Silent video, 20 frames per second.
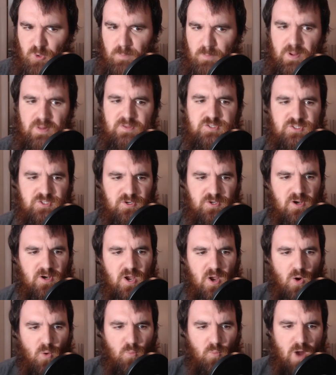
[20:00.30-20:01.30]
Punster,
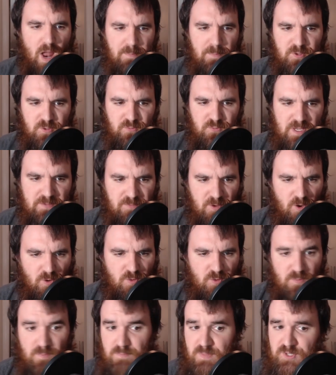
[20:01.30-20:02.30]
Robert
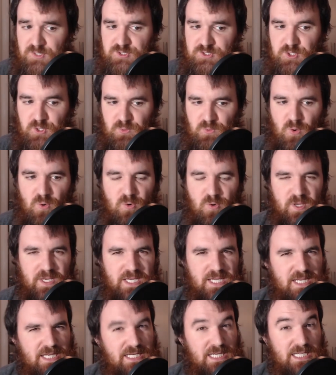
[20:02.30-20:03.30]
Revo, Mr.
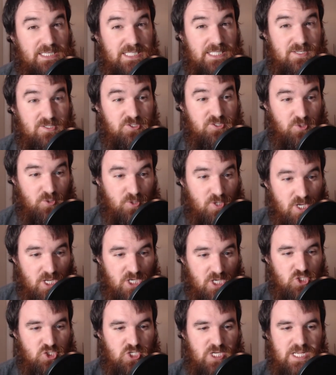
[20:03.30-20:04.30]
Roy, Glinzer,
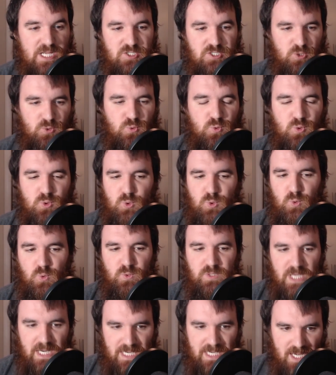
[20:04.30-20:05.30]
G2
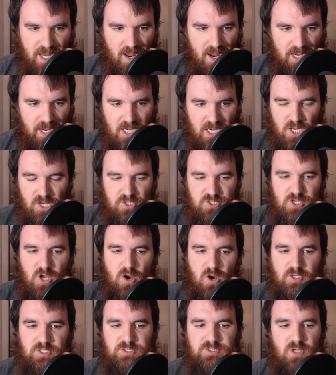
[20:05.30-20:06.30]
Cool 99,
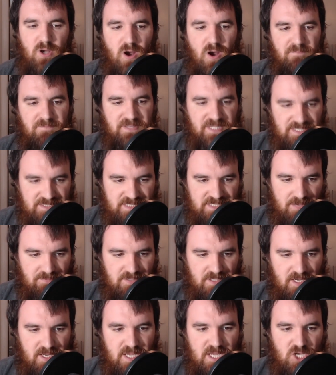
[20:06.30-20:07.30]
Dark Star
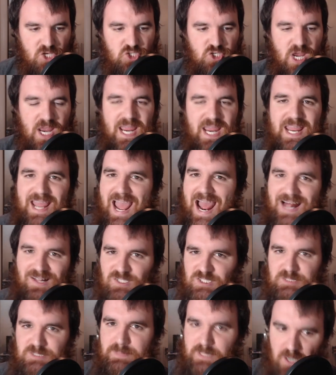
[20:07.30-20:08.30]
57, J.
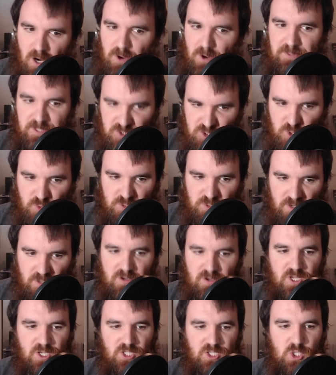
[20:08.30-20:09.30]
Alex McCarthy Jr.,
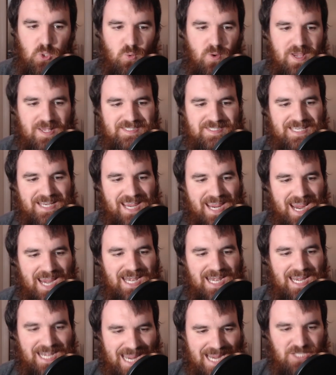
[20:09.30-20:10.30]
US
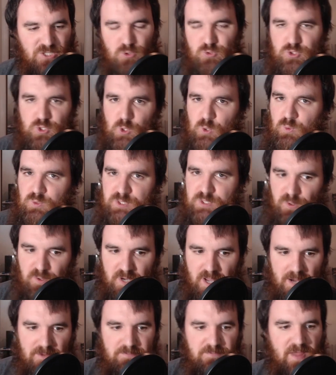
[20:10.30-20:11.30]

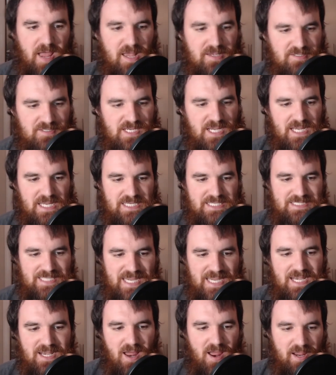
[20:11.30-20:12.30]
888-209 Fast,
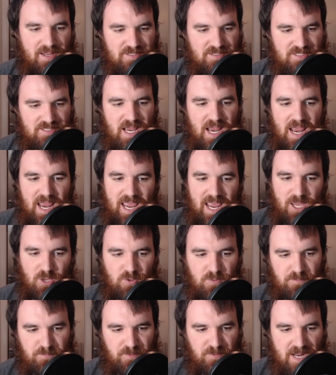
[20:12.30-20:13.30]
Dean Heiss,
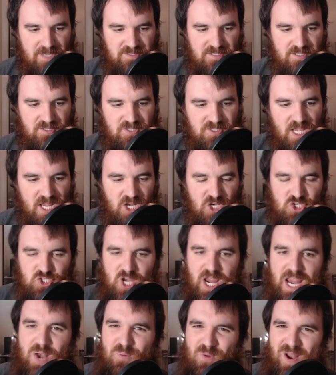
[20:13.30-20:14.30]
Harold Francis,
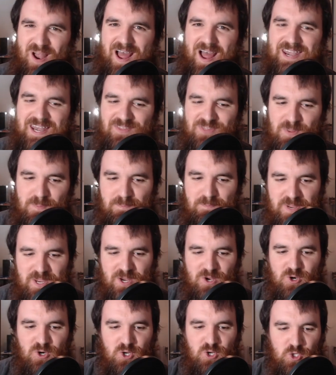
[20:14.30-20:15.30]
J. Rod, The
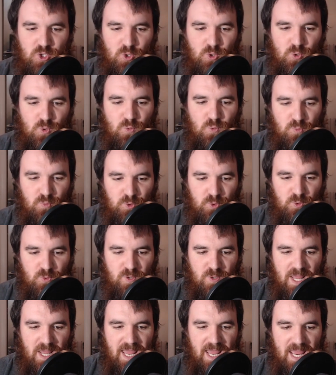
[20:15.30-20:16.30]
Beer
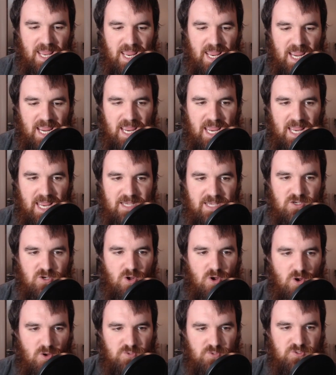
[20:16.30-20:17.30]
Guru, and
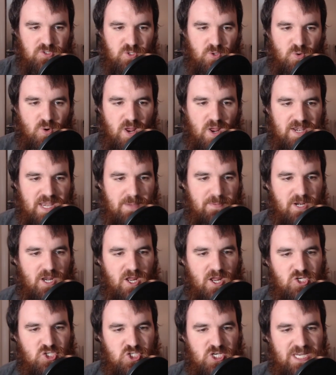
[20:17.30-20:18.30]
also
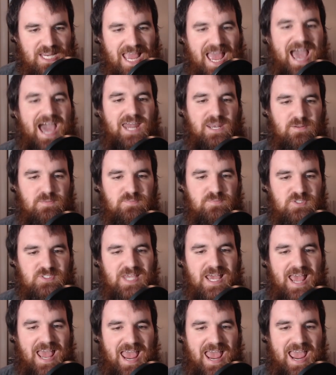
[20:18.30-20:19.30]
Nebanon G.
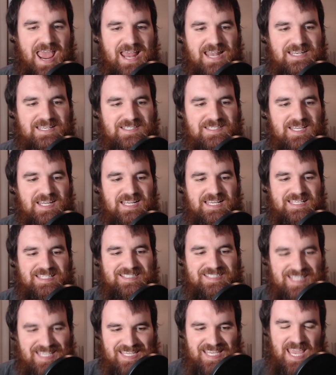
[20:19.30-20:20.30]
Adams and
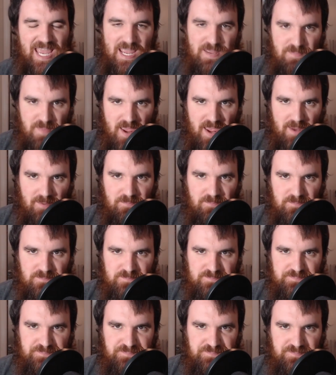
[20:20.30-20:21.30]
ZK Man.
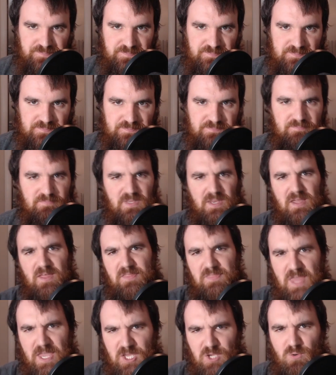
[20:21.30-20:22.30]

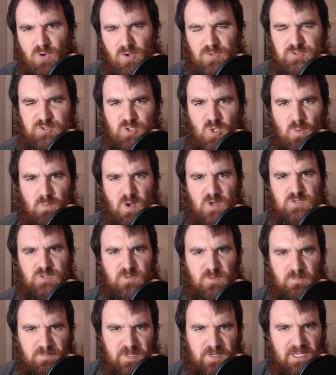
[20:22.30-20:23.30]
Thank you all so much
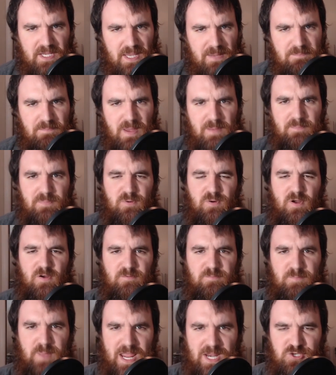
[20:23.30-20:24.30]
for being a member
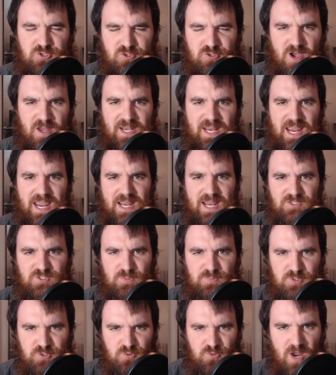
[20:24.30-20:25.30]
of Patreon and
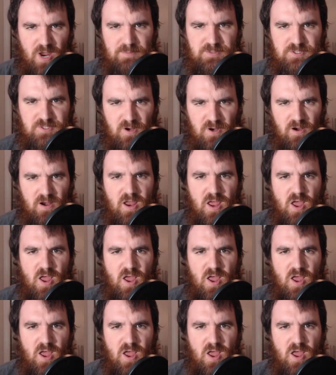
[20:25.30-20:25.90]
Subscribestar.